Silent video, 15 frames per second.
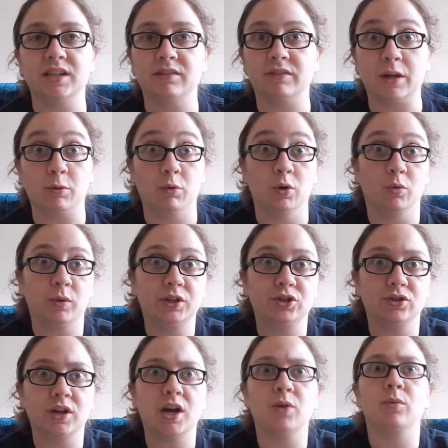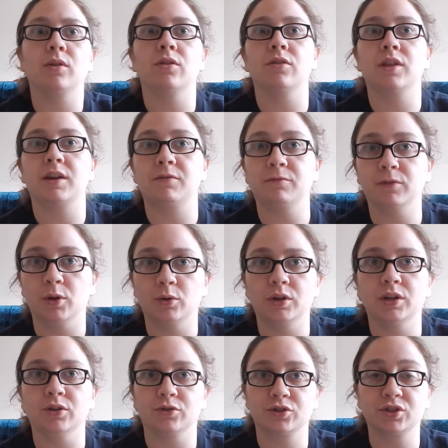if they were a witch or not, whether they
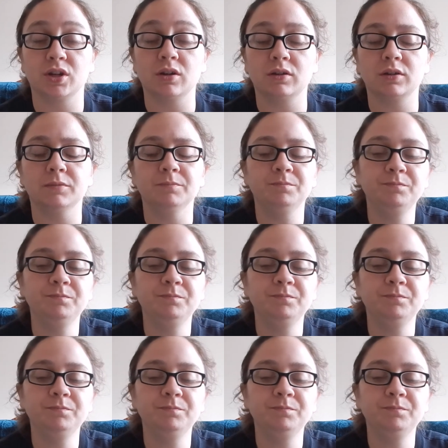floated or sunk.